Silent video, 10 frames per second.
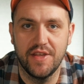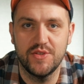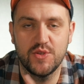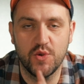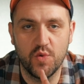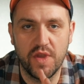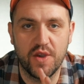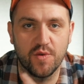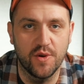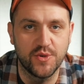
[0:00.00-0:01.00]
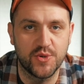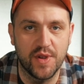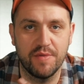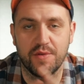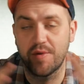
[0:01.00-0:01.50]
2-week road
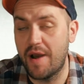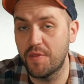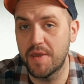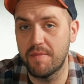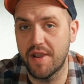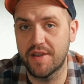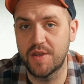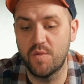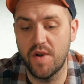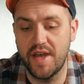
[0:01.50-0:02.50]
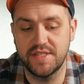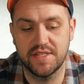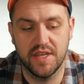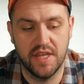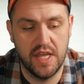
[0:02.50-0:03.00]
trip throughout the American West,